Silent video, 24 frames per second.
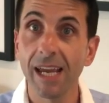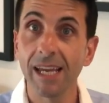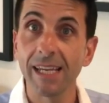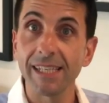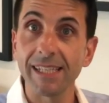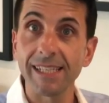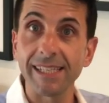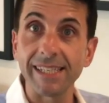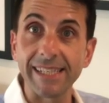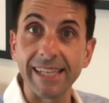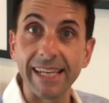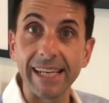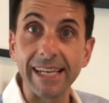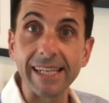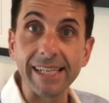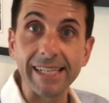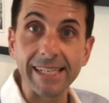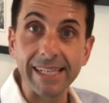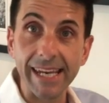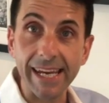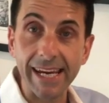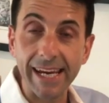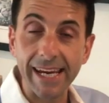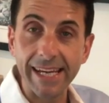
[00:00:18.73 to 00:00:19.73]

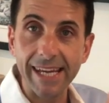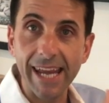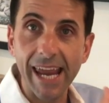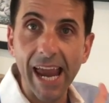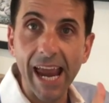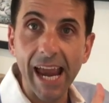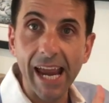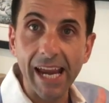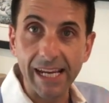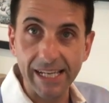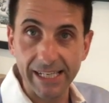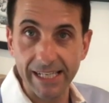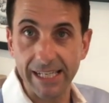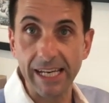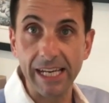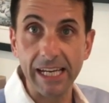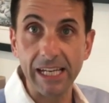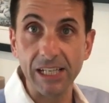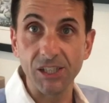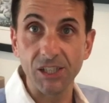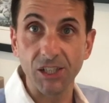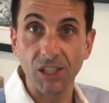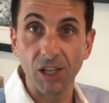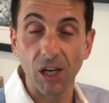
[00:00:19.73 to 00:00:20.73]
16
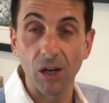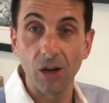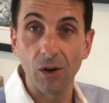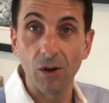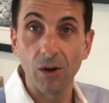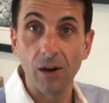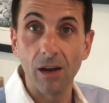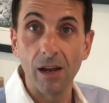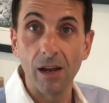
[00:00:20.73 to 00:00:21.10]
years ago.